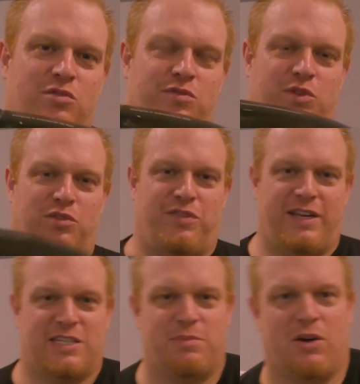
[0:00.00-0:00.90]
full
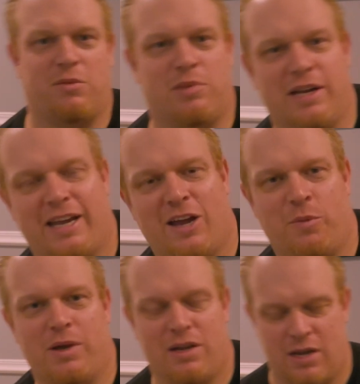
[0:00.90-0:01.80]
face mountain bike
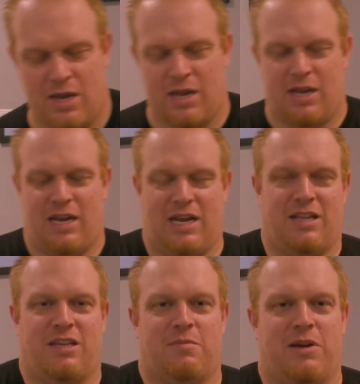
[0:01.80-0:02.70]
helmet. And
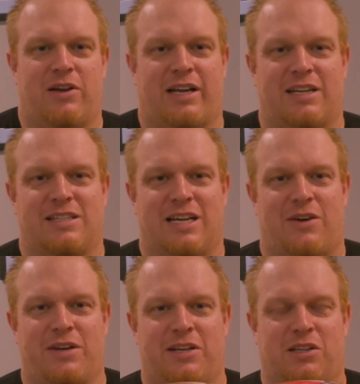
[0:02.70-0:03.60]
the American
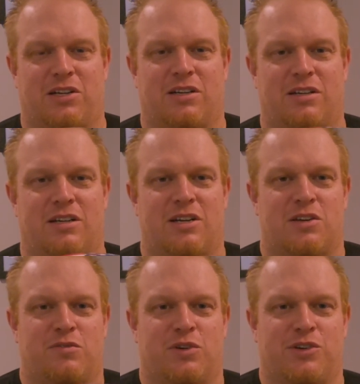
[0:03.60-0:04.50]
downhiller
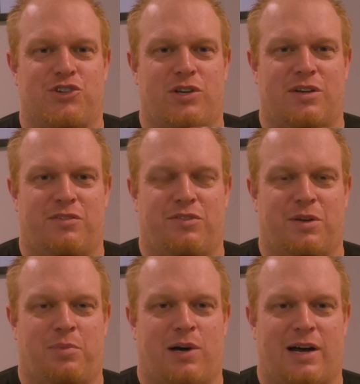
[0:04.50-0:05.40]
version of the
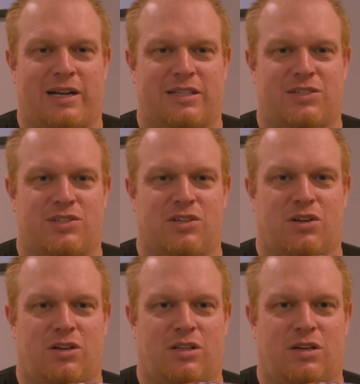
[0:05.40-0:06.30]
POC
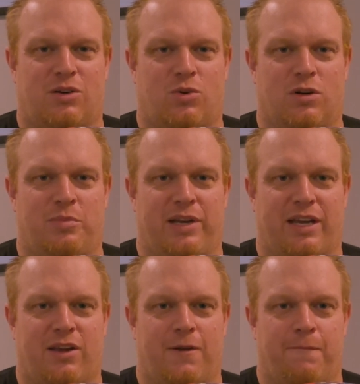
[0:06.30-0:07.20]
Skull
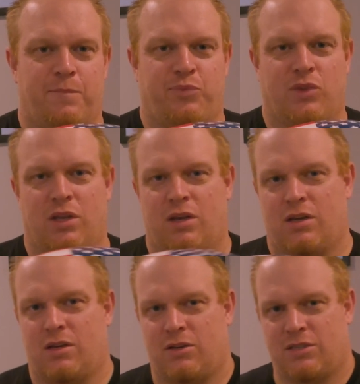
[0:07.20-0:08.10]
Orbic
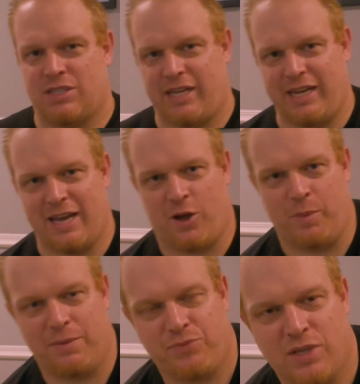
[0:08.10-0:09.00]
ski
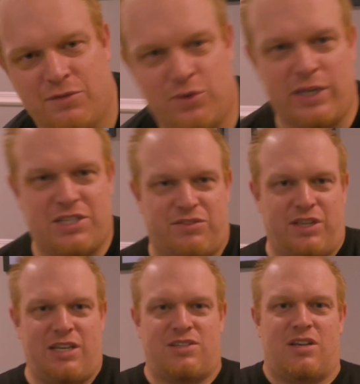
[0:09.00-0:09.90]
helmet. And for each of
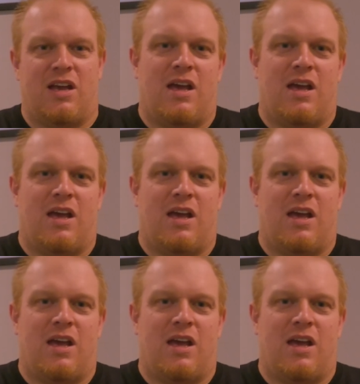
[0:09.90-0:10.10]
these,